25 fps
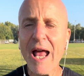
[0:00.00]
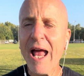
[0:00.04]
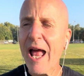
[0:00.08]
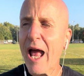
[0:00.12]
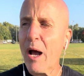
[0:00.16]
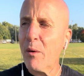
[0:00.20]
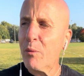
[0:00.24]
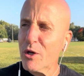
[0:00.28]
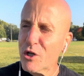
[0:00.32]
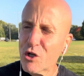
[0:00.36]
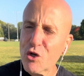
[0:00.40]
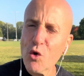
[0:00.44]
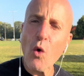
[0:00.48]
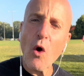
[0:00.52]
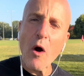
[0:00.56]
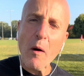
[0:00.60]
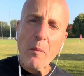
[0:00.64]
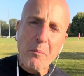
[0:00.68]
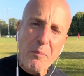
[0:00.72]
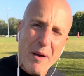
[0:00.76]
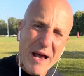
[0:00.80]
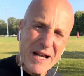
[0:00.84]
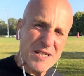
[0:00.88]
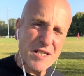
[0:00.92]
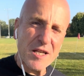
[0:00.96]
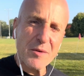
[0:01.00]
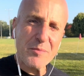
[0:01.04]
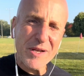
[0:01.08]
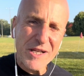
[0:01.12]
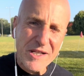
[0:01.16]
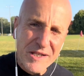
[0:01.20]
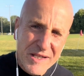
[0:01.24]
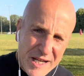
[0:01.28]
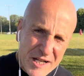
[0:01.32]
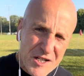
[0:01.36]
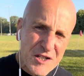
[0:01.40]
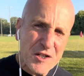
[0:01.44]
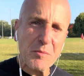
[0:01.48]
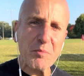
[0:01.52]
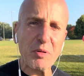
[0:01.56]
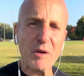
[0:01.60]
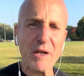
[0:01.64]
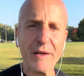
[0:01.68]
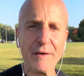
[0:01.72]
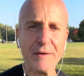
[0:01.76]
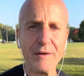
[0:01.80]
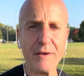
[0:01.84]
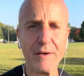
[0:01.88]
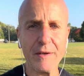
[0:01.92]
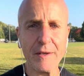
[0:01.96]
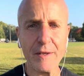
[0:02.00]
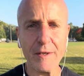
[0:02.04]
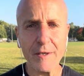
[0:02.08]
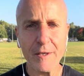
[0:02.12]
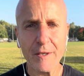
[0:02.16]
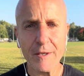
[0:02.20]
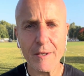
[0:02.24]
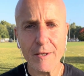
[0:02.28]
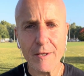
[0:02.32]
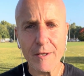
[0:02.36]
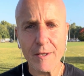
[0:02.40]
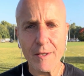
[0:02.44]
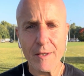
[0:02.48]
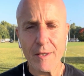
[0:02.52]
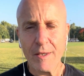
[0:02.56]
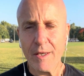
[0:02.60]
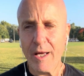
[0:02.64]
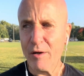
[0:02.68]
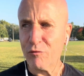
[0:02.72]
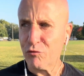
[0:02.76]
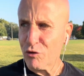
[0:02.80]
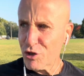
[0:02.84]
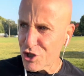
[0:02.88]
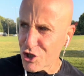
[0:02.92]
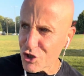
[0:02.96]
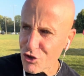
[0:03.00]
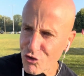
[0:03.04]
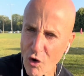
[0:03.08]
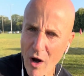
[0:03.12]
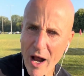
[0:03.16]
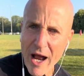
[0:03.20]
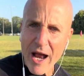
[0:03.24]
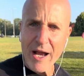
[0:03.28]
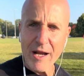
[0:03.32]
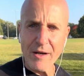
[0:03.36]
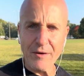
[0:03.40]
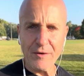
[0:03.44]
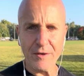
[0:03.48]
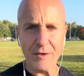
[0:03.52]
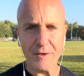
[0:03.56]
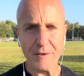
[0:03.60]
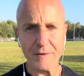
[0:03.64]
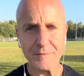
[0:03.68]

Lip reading: and we do our best to be disciplined and restrained